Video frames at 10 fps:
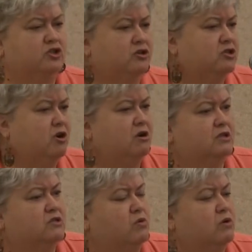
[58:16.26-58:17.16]
church
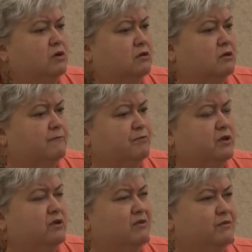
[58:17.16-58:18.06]
halls or
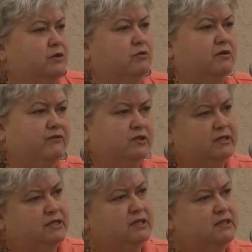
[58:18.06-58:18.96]

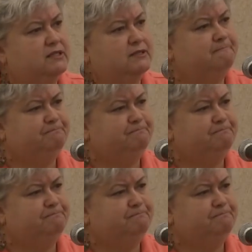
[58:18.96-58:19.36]
universities